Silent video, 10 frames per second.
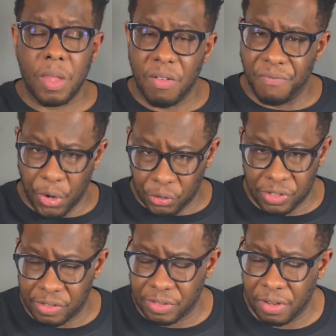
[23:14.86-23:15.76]

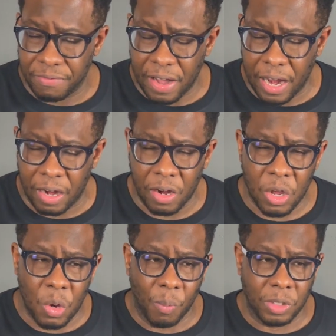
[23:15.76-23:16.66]
versions of Sunfire
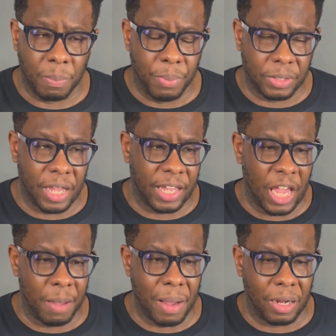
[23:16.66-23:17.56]
was a book that
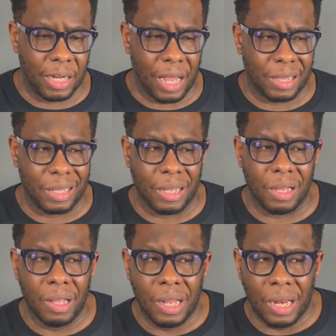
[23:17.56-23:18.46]
came out in like
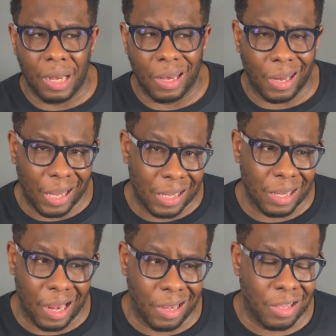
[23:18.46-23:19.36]
the late
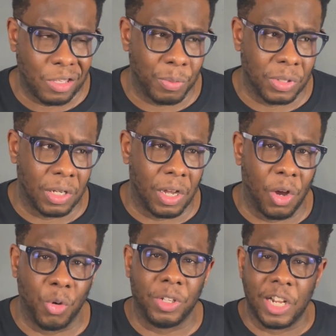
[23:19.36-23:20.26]
90s. It was a
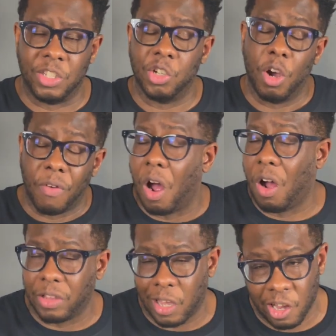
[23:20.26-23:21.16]
whole thing that took over
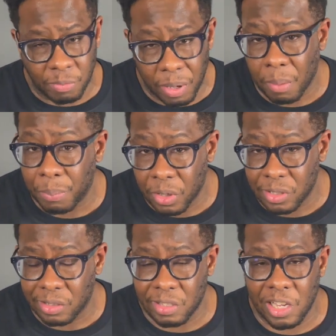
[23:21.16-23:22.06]
all the X-Men books
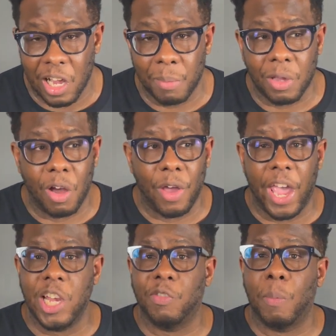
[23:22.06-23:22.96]
at the time called
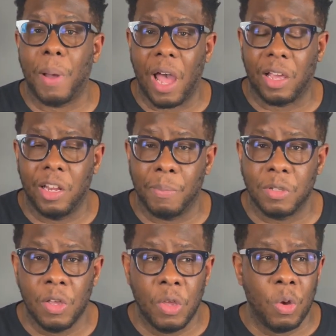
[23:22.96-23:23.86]
Age of Apocalypse,
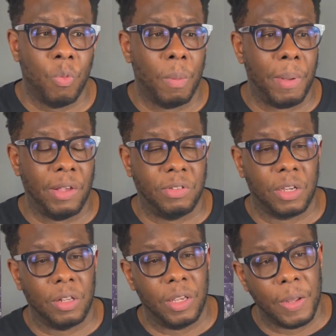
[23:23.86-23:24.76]
where
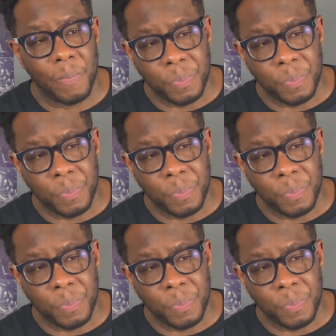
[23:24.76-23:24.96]
basically